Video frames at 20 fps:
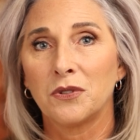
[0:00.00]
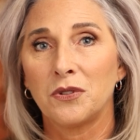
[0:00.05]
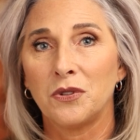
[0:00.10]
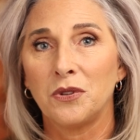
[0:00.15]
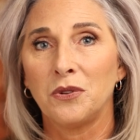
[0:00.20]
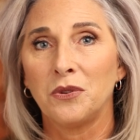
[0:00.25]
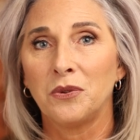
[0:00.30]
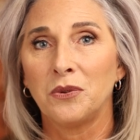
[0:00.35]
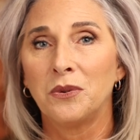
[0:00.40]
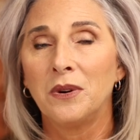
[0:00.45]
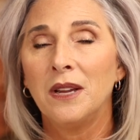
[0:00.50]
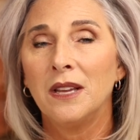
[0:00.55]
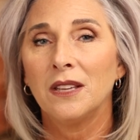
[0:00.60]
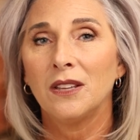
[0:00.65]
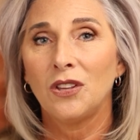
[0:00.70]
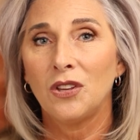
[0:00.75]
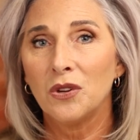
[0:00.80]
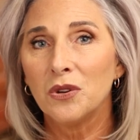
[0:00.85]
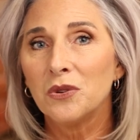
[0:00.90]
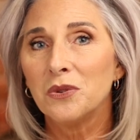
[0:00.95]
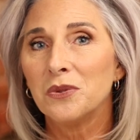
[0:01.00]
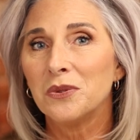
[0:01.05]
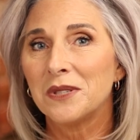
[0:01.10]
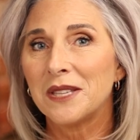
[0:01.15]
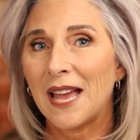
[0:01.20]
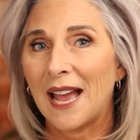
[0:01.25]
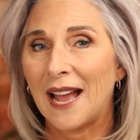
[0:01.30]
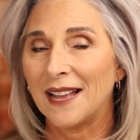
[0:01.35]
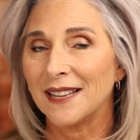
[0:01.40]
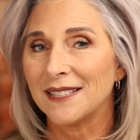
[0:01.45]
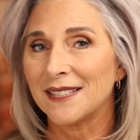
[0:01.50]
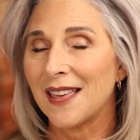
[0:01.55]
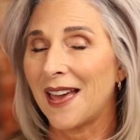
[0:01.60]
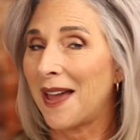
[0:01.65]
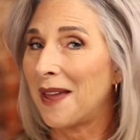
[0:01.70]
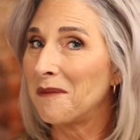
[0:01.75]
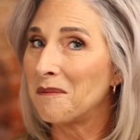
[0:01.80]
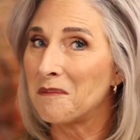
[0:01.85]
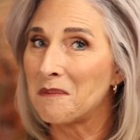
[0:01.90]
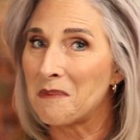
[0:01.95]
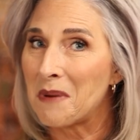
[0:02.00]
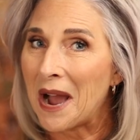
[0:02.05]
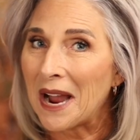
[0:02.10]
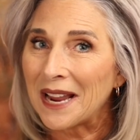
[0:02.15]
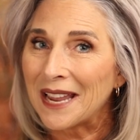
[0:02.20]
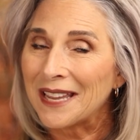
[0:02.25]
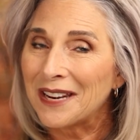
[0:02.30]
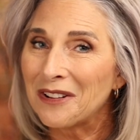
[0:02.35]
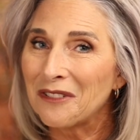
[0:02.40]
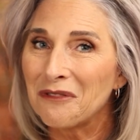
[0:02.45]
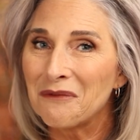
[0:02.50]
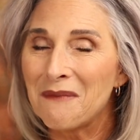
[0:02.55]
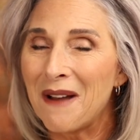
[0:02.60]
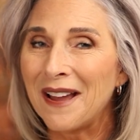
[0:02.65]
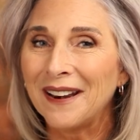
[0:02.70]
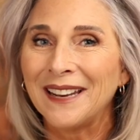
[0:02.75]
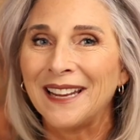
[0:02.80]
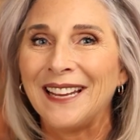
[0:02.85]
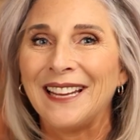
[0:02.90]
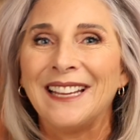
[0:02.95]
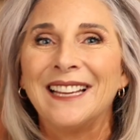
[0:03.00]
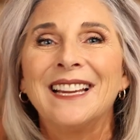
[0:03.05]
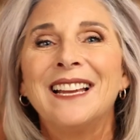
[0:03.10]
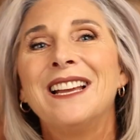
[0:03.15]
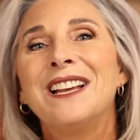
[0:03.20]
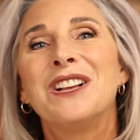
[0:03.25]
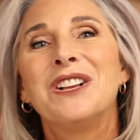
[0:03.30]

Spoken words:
to use as that bucket of money